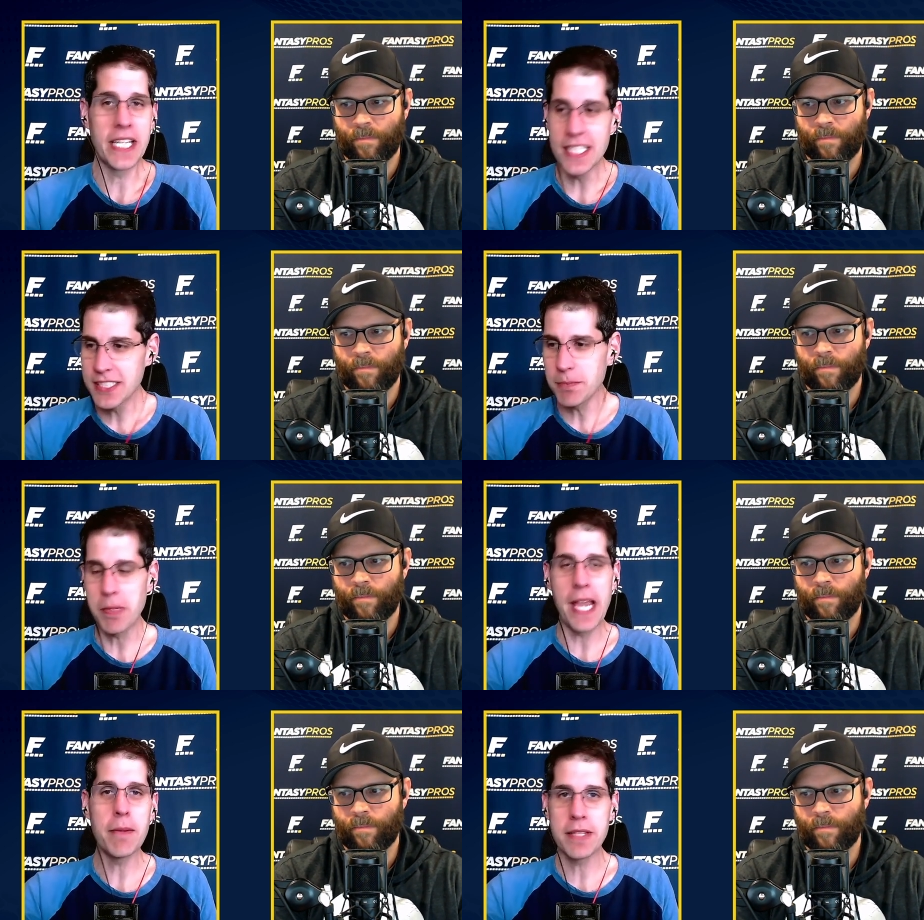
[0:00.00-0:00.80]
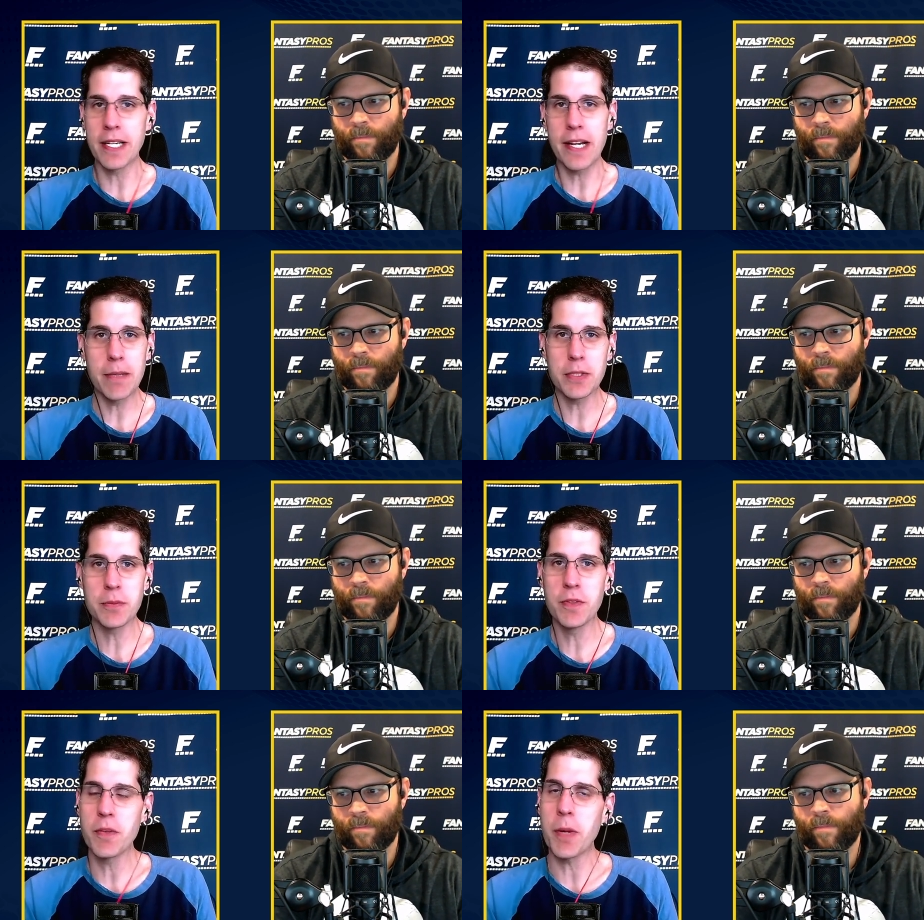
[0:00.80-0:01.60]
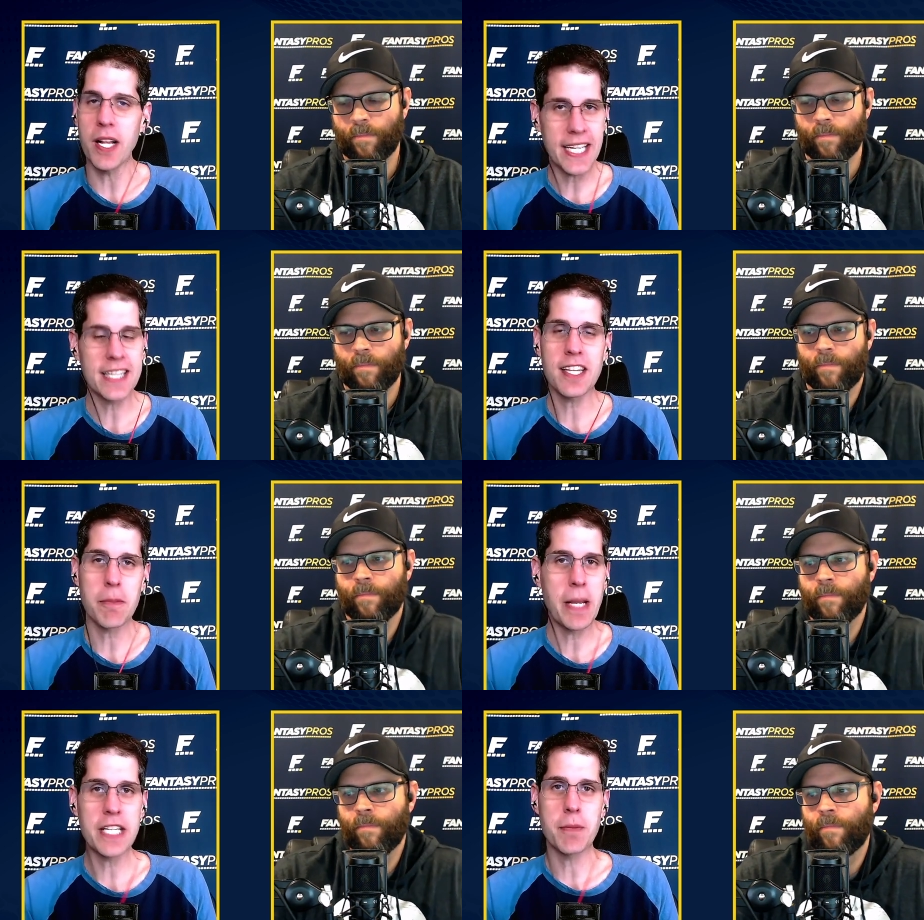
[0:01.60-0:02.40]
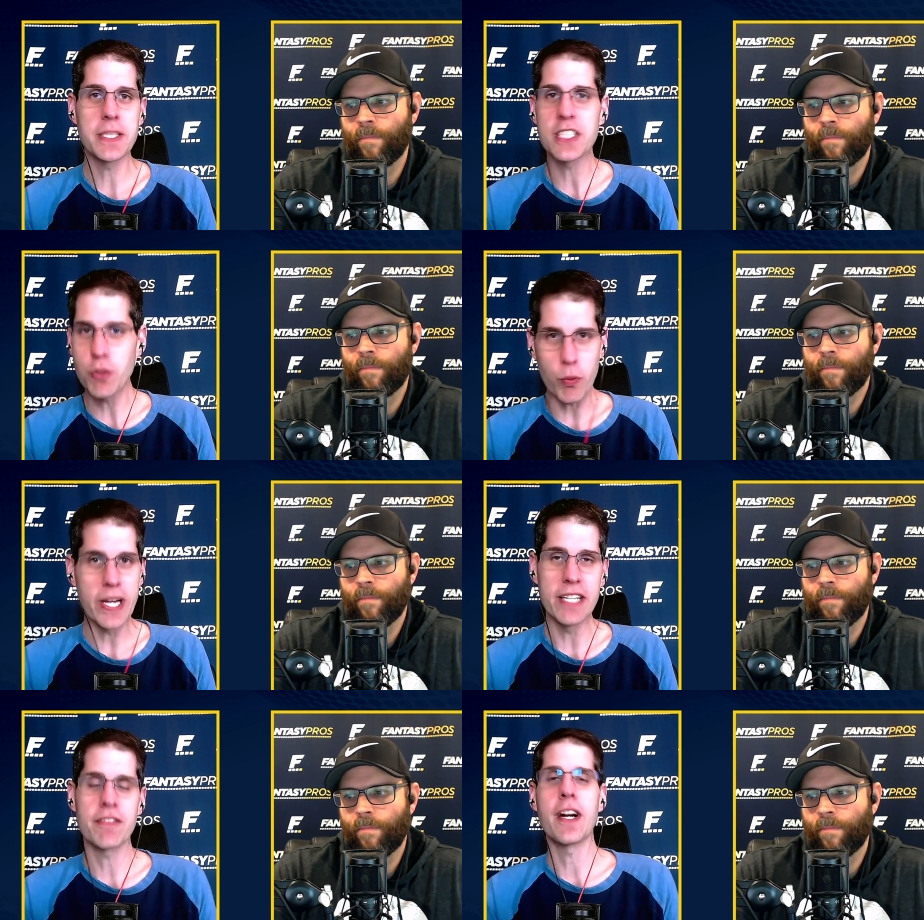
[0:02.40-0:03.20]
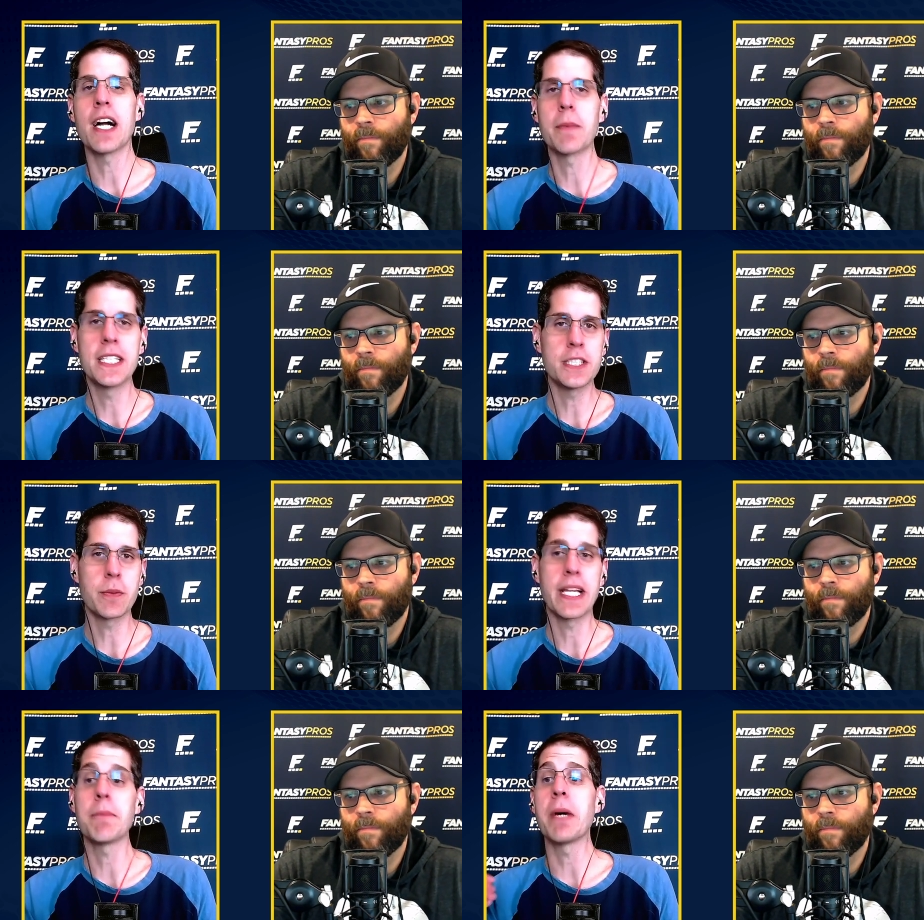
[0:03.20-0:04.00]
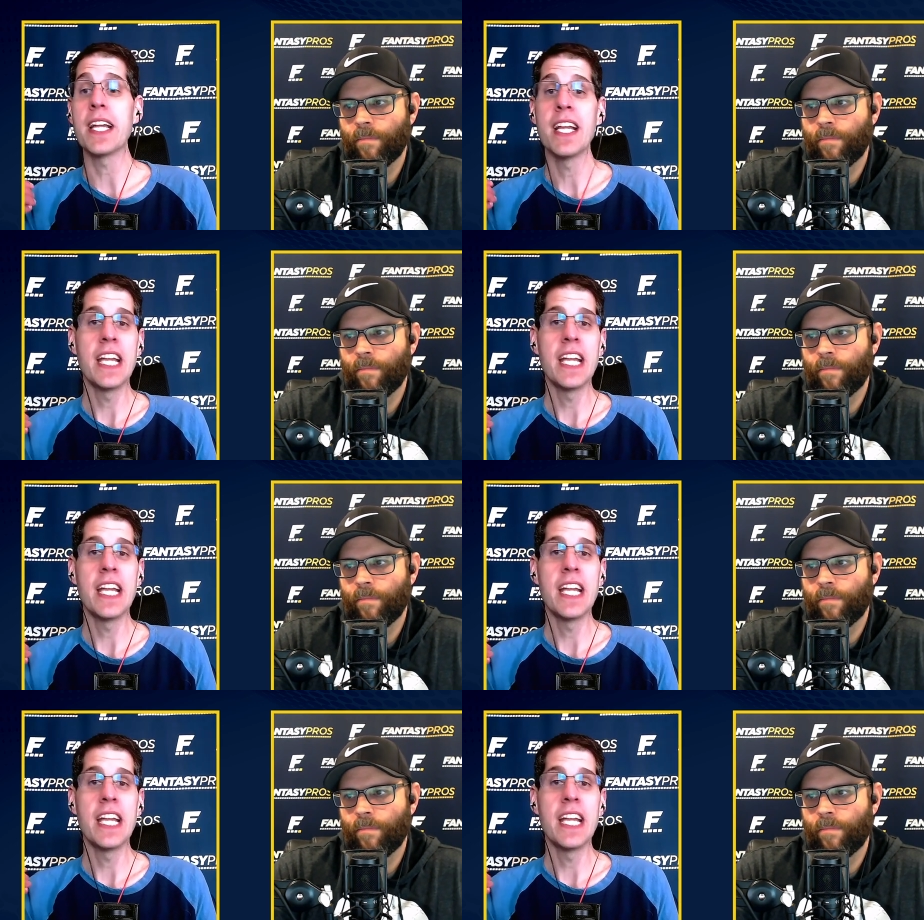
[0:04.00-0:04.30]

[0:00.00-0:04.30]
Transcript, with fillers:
Speaker 1: I mean, it is they're able to move the ball. I get that the matchup isn't great for Ahmed this weekend, but